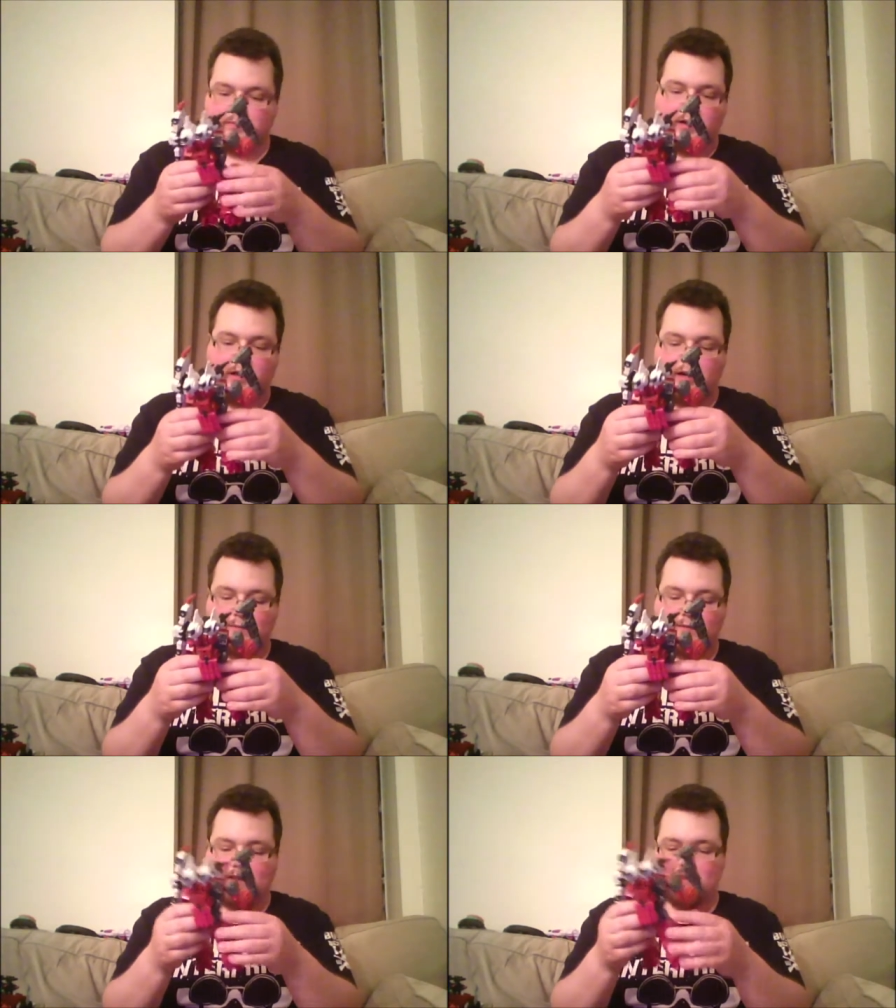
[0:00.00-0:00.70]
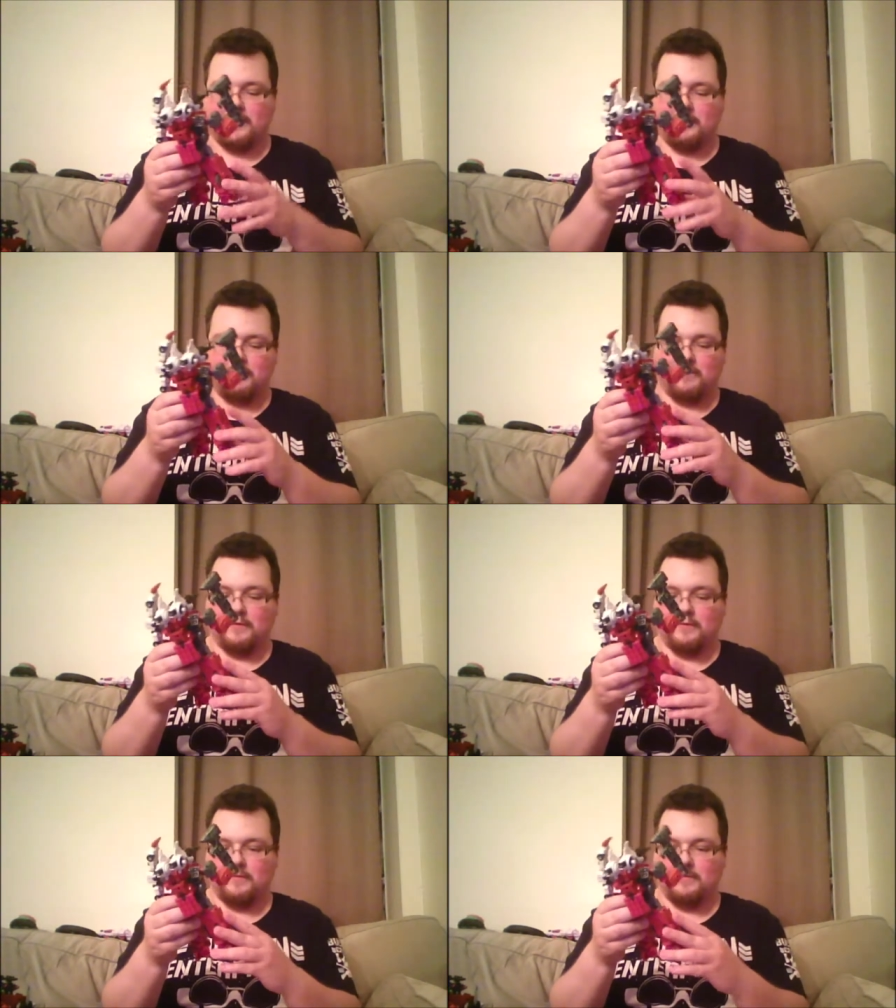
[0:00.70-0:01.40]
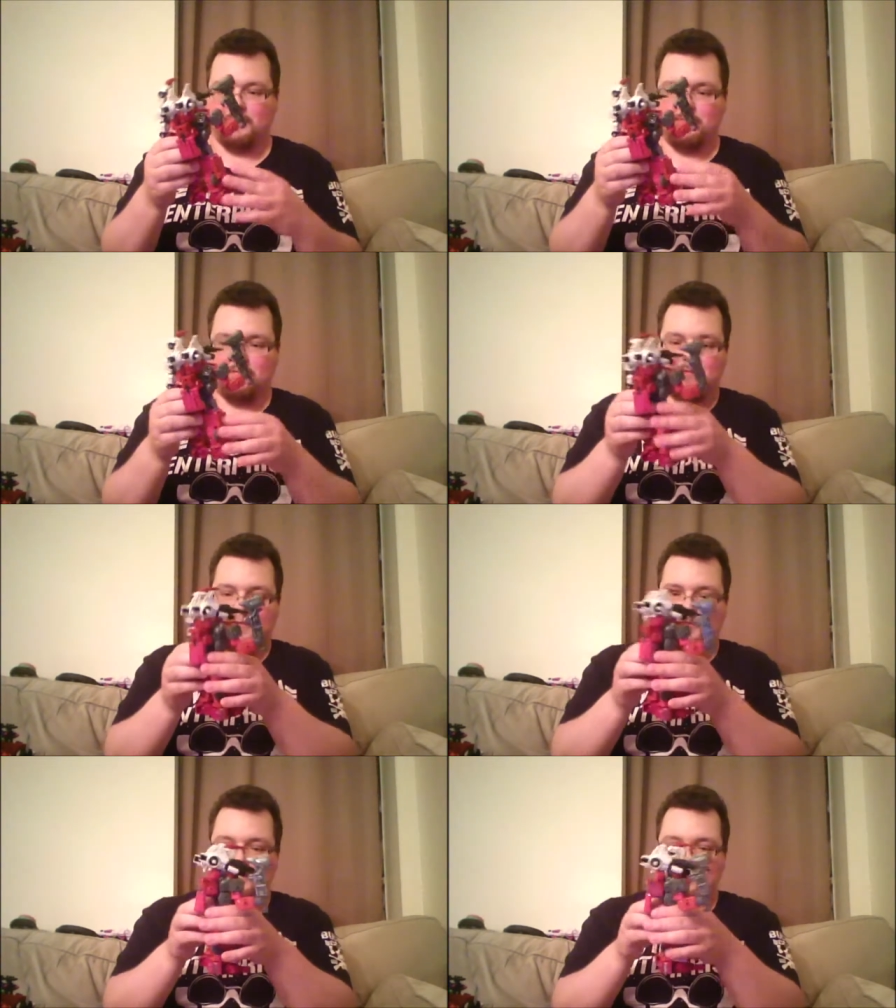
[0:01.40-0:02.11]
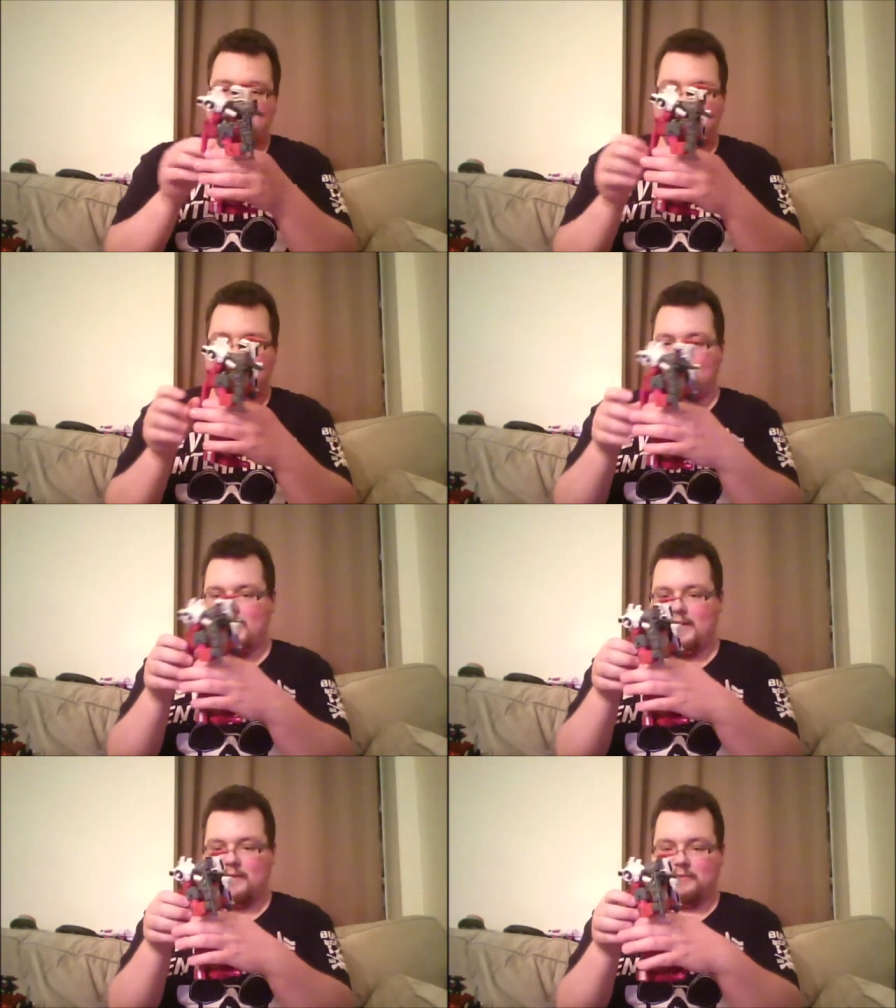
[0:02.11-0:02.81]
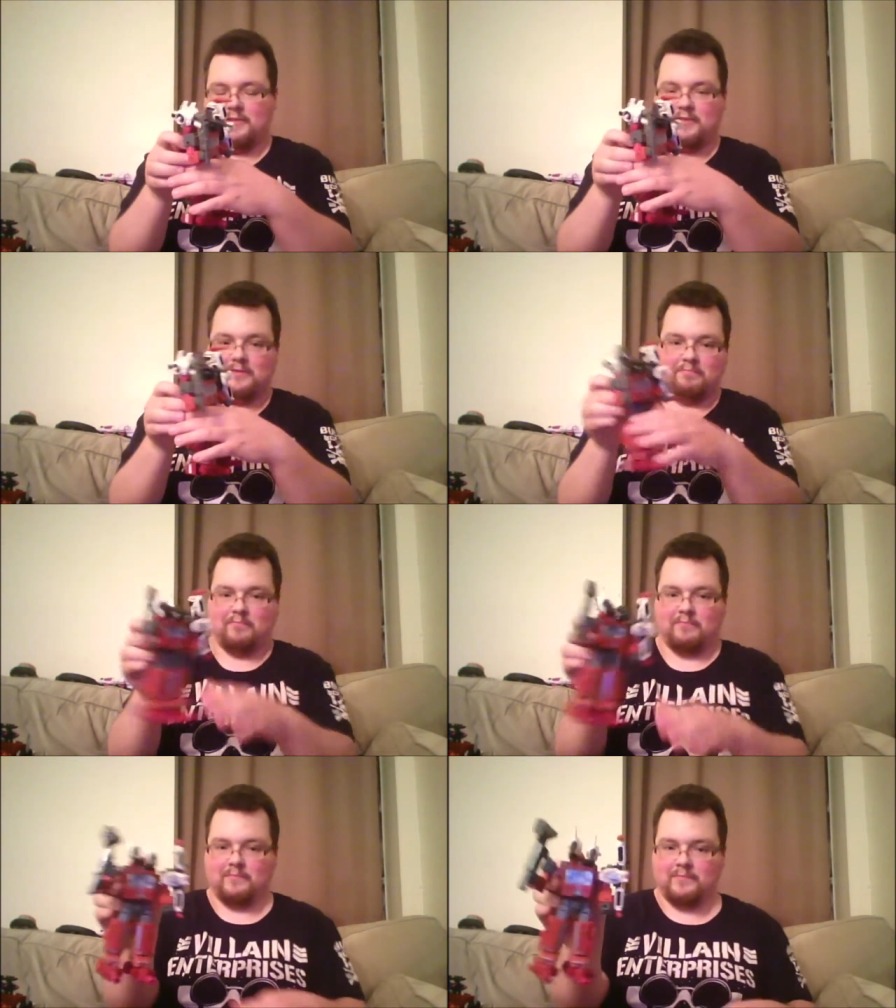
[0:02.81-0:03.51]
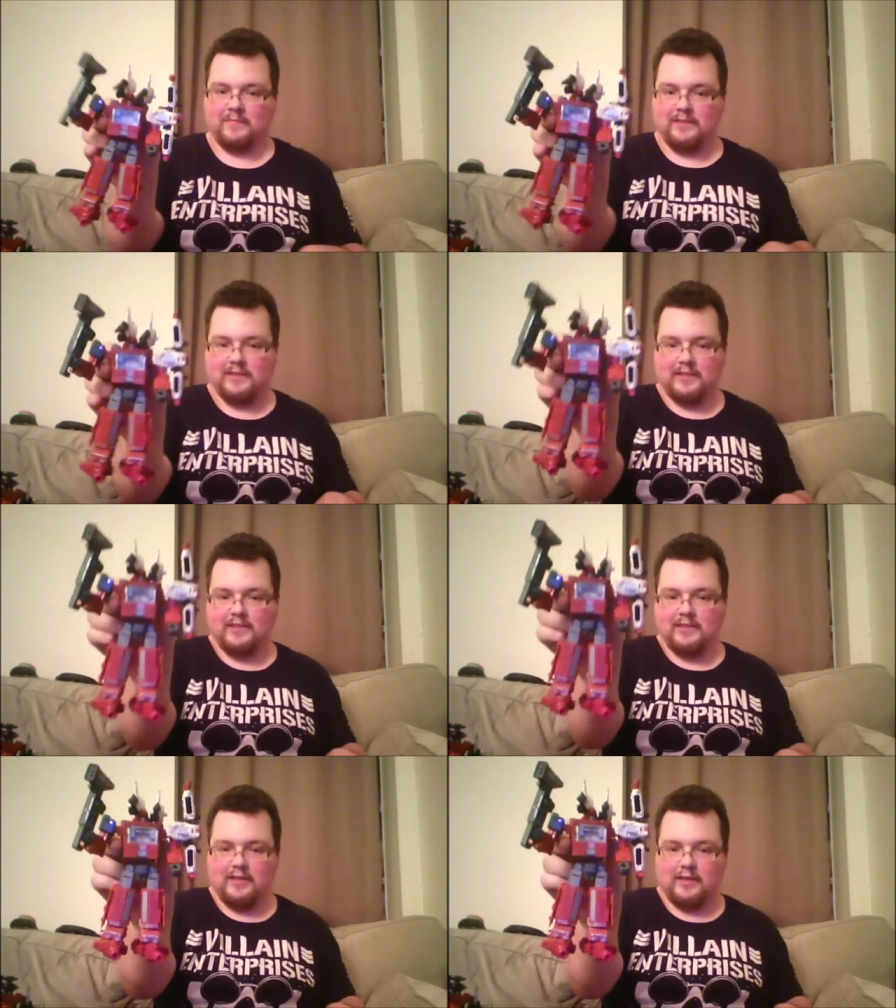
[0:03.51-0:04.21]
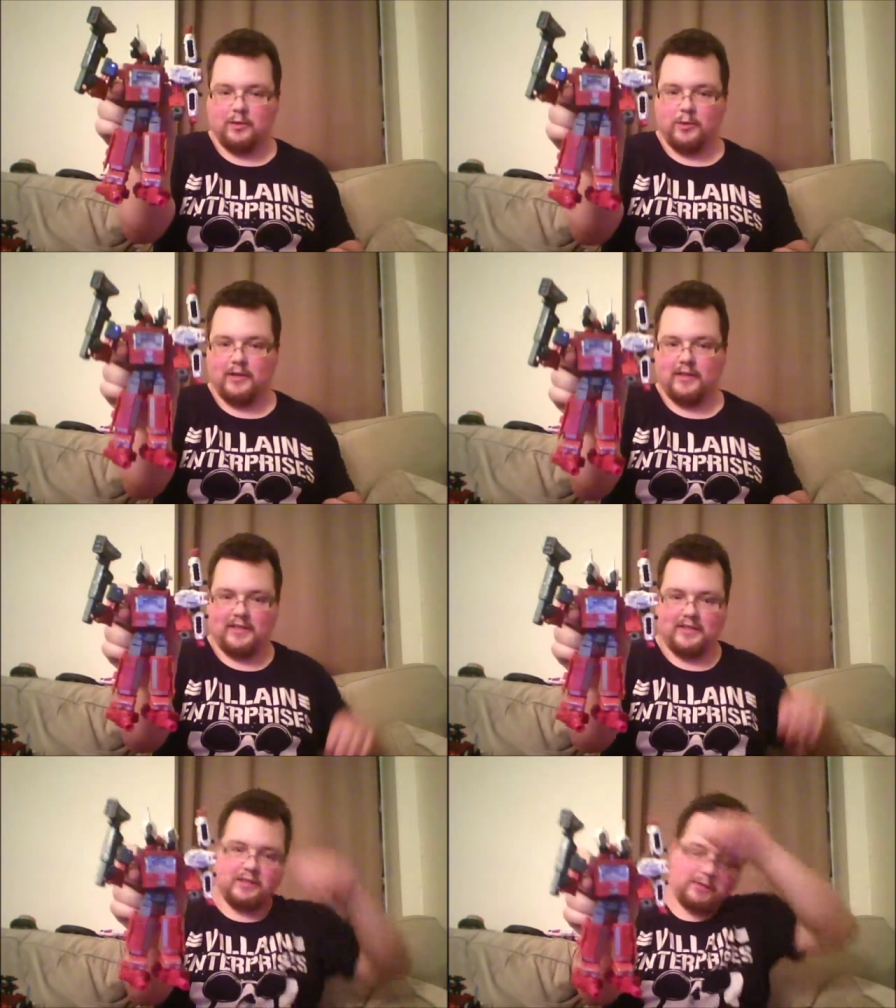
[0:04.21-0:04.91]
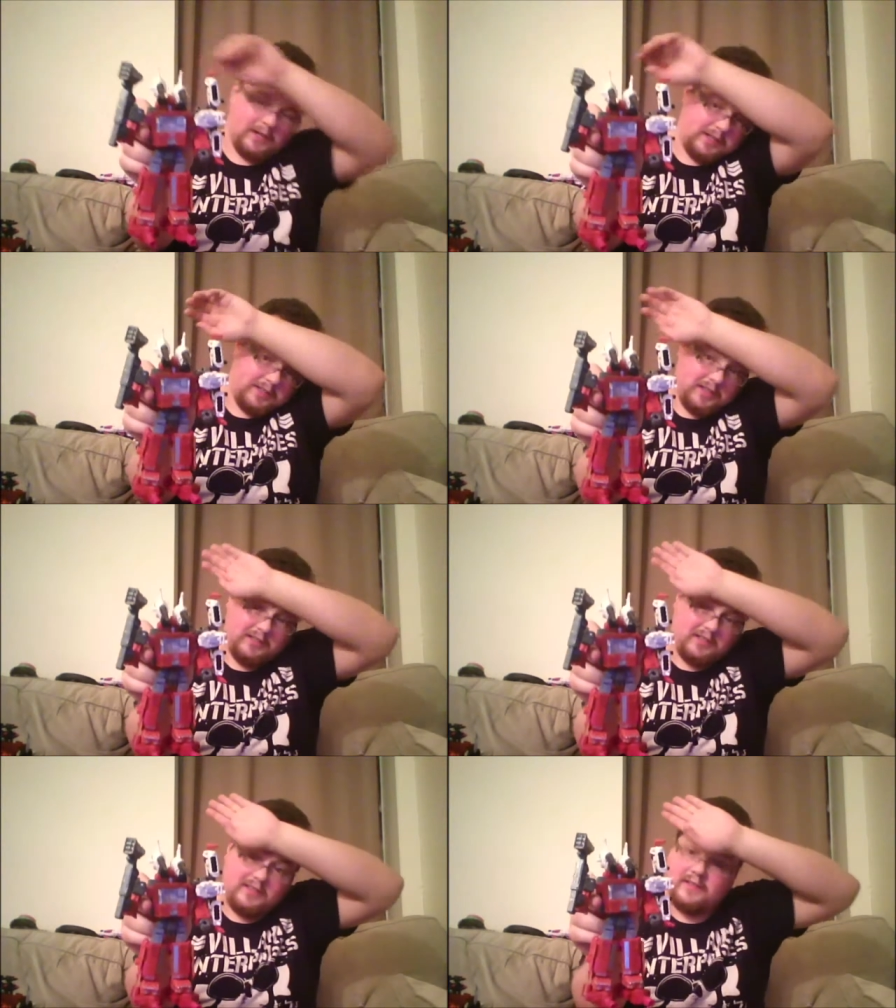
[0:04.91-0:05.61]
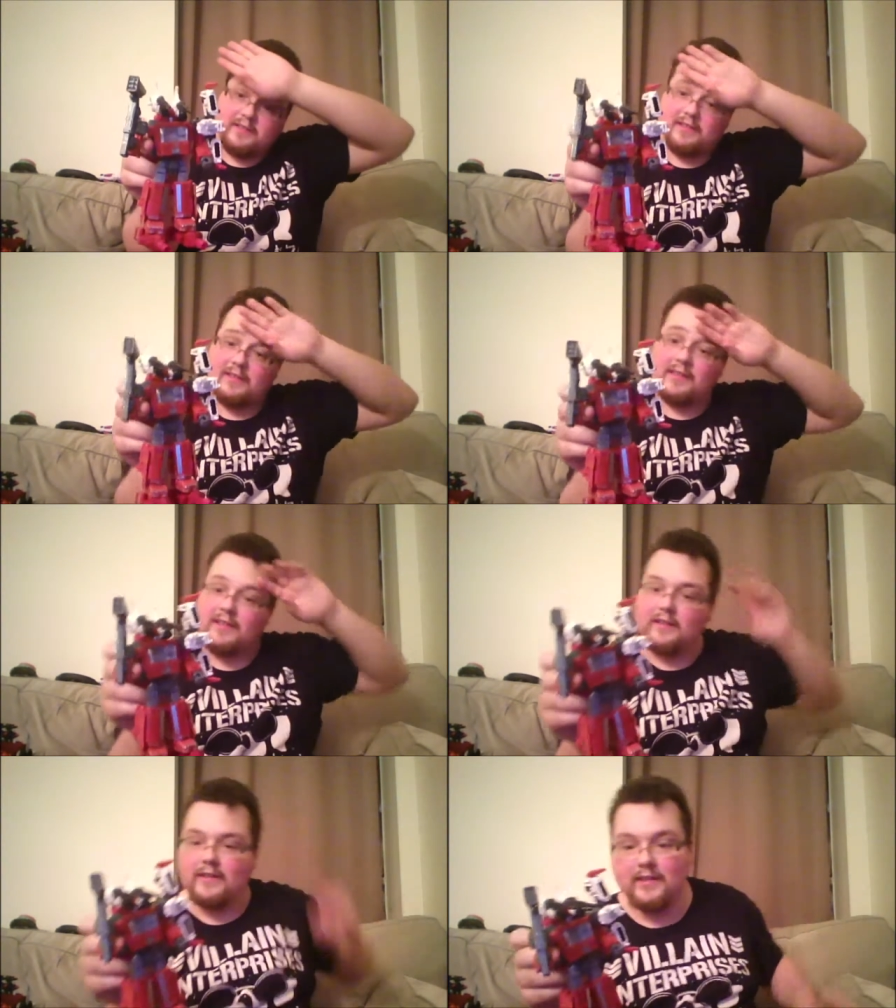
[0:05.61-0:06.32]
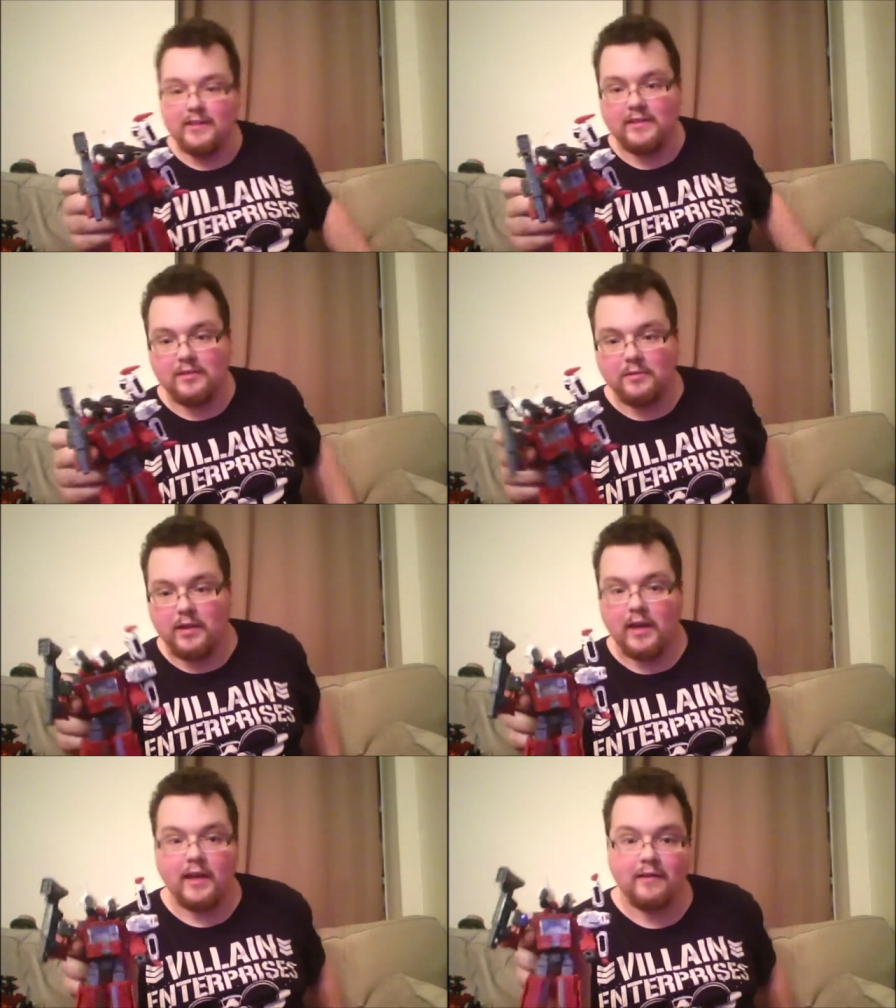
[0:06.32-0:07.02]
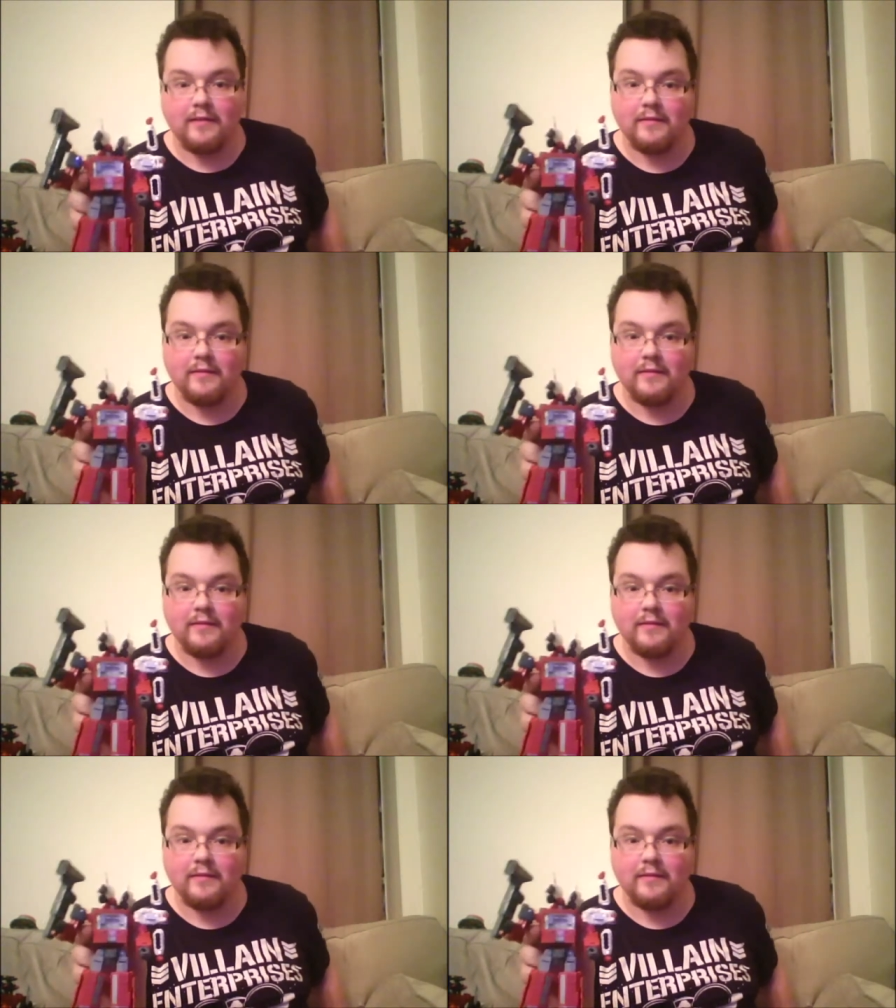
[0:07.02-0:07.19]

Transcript: offensive layout, according to the instructions. Eh, it's okay.